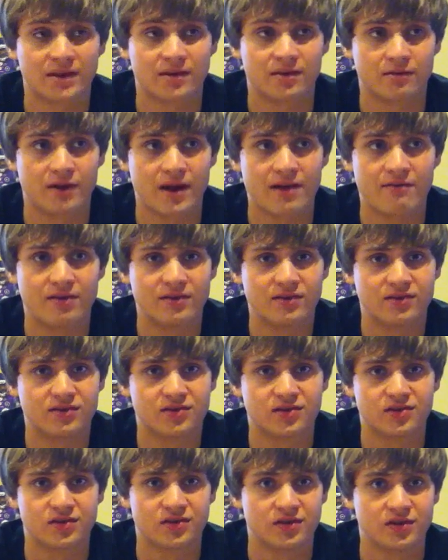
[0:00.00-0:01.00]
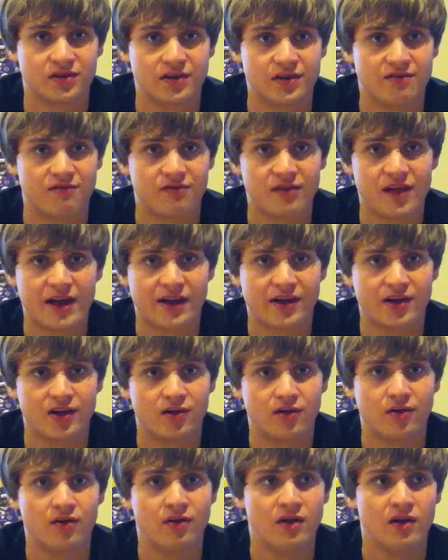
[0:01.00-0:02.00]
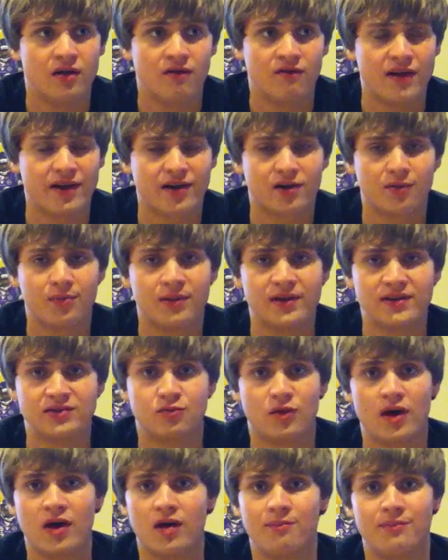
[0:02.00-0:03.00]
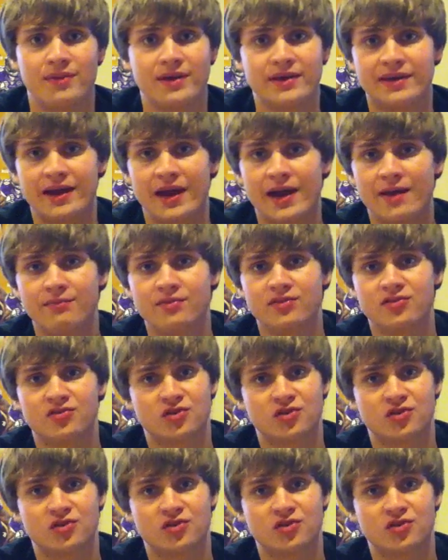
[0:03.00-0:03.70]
the Ravens, if Flacco Flacco plays well in big games,